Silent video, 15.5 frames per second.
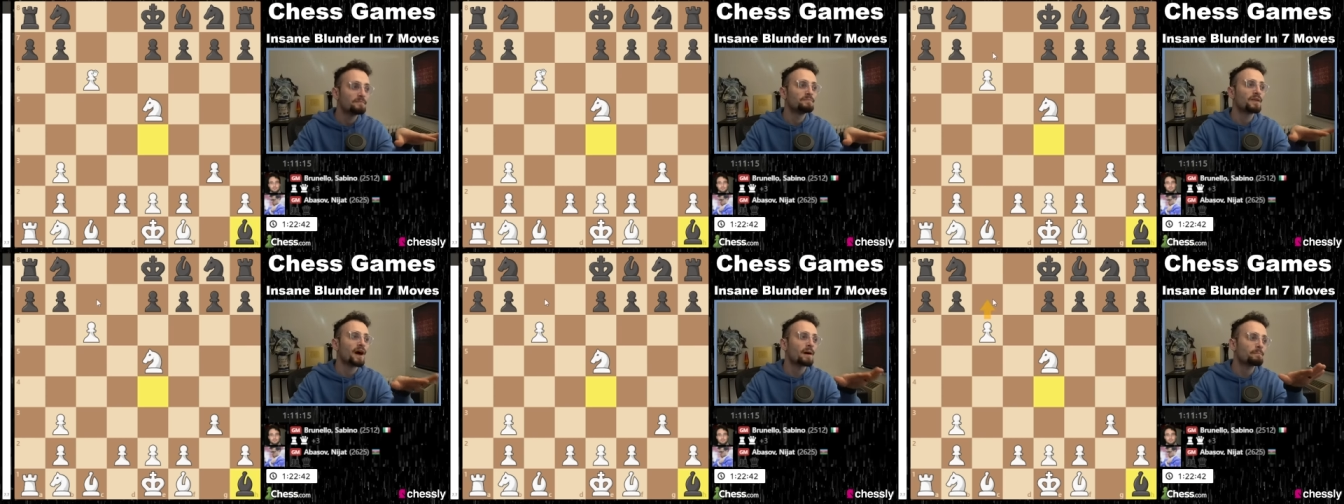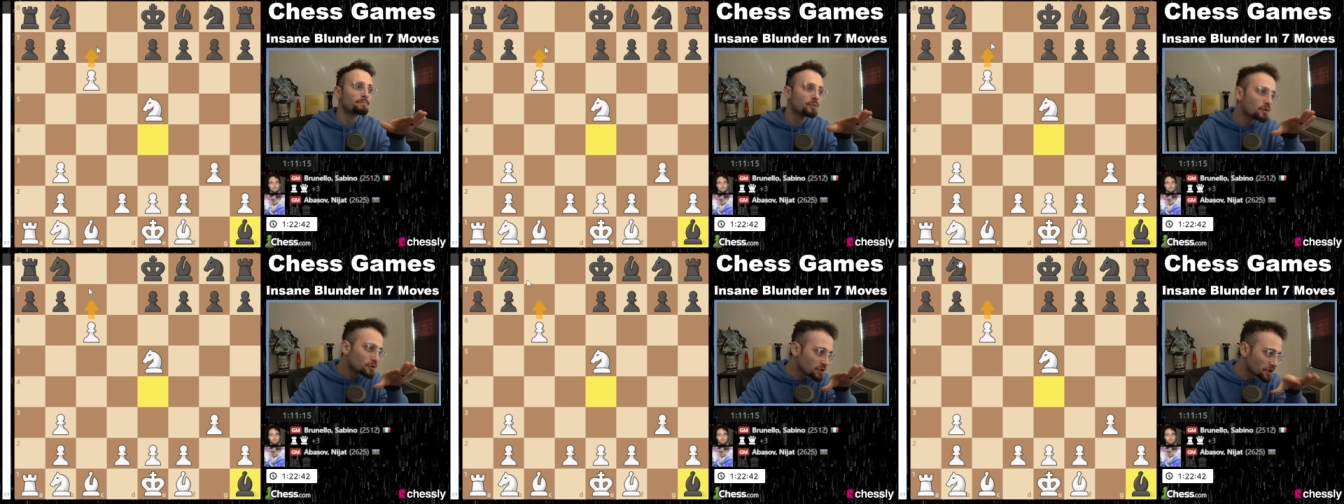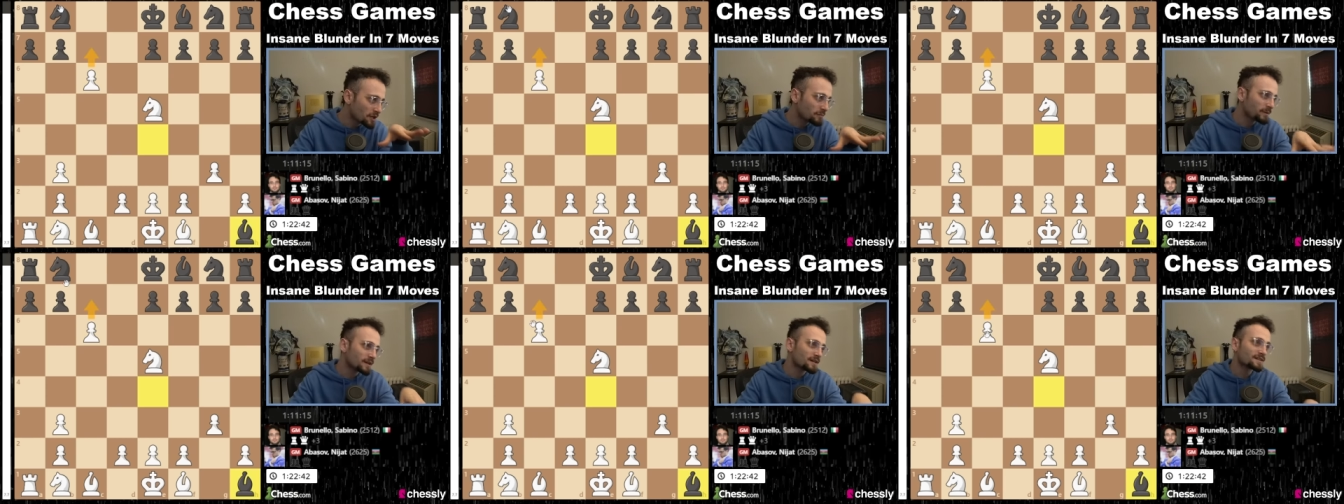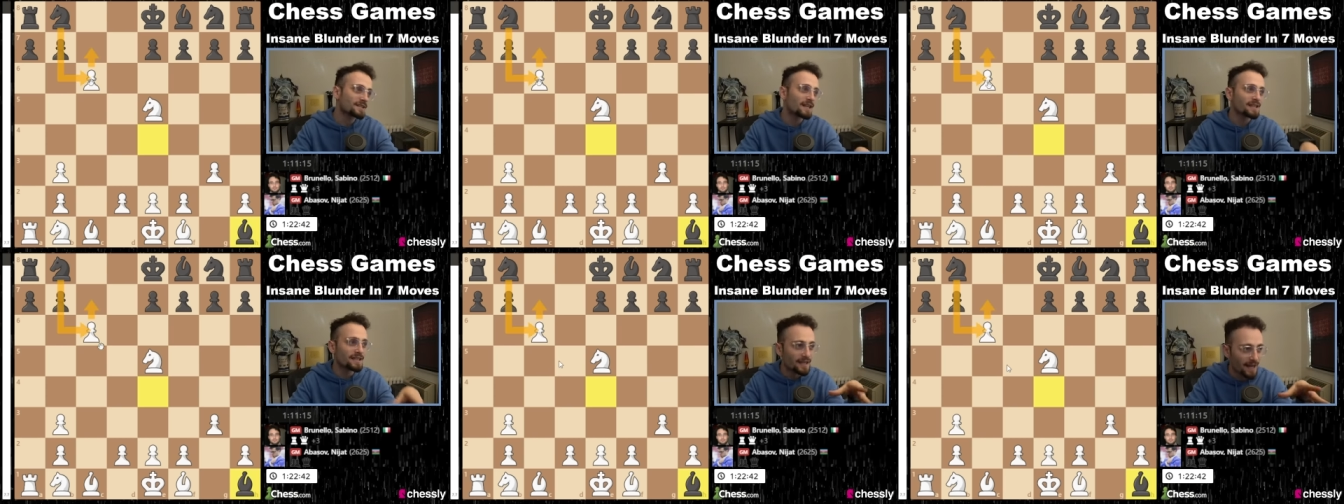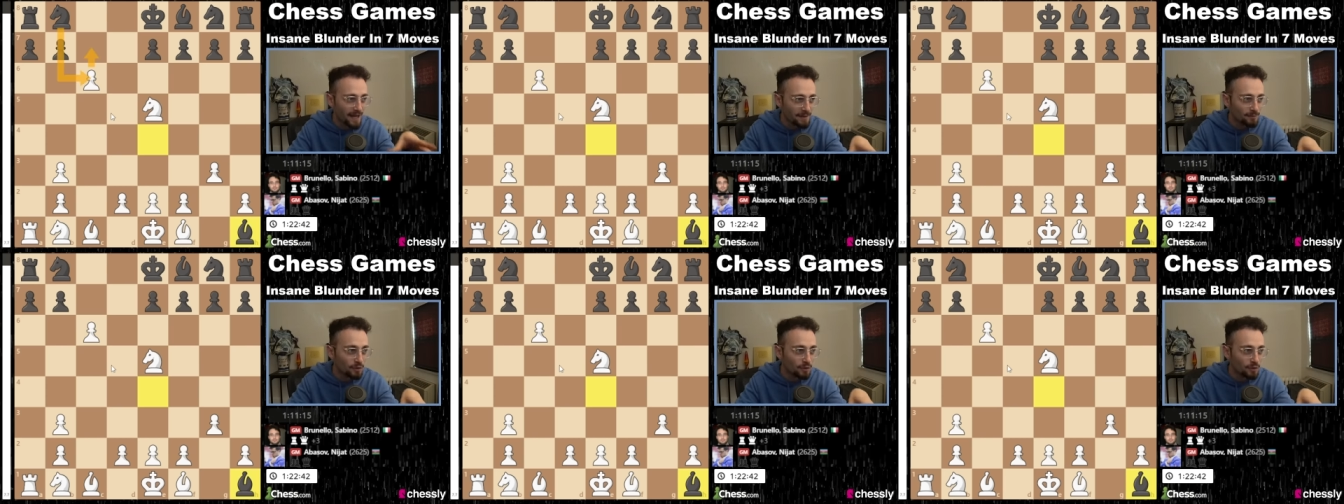Not pushing because then the knight